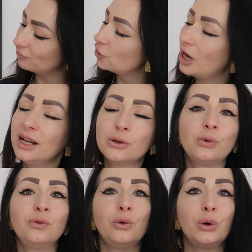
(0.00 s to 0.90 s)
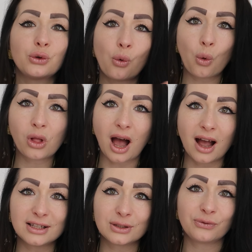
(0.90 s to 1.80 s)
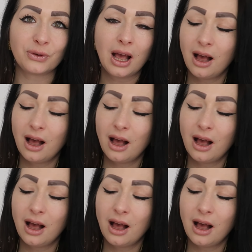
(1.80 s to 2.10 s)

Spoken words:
Try to avoid all kinds of